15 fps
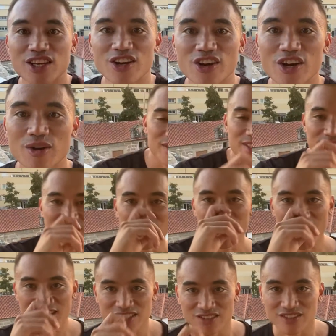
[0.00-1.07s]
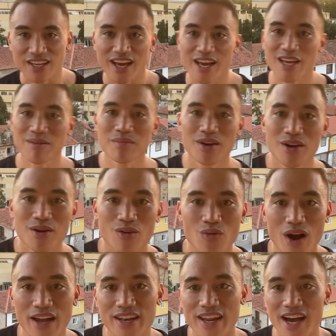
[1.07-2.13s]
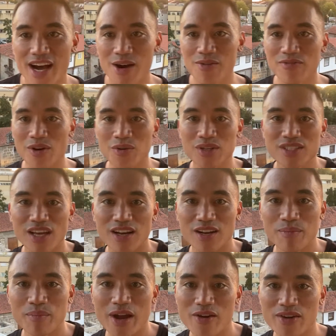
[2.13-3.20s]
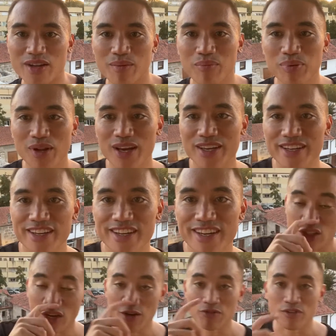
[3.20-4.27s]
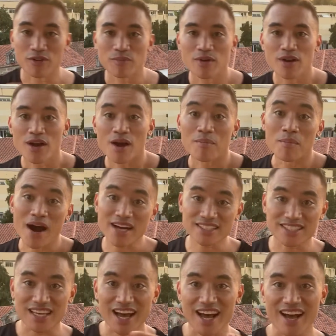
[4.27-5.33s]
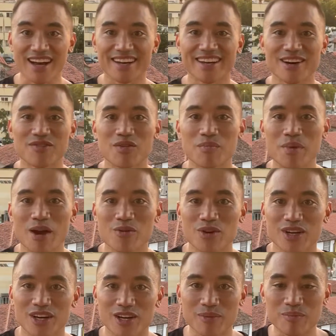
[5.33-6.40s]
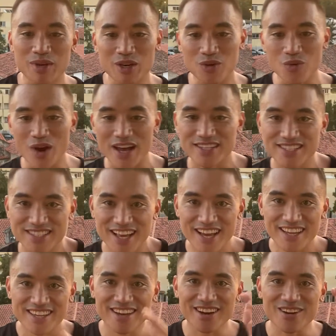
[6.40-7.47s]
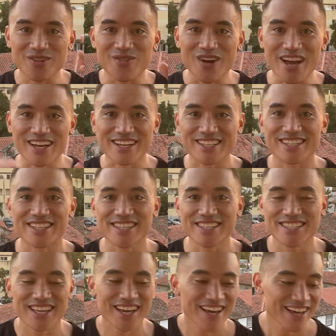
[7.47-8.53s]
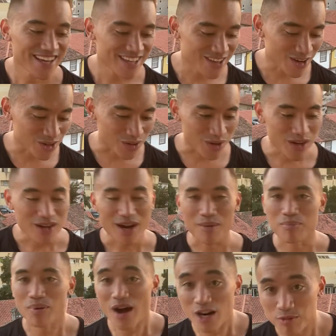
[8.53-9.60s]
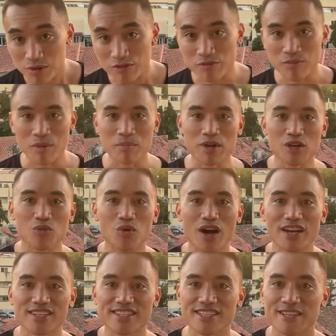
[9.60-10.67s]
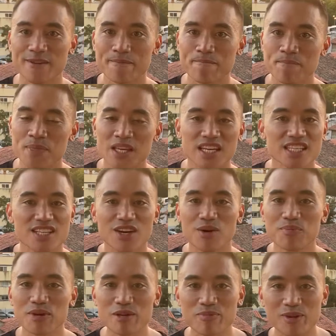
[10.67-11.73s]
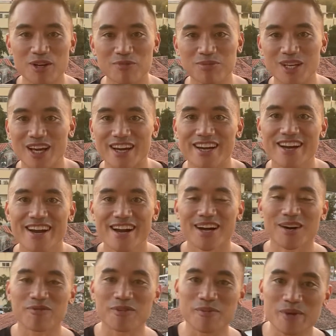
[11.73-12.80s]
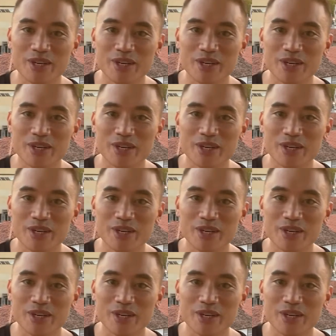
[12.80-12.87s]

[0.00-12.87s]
Europe, it's an international game. Right now, focused on an American player. Straight up from my side of America, the Midwest, young and reckless. Yo, I'm proud to be from the Midwest. There's good people up there. I'm from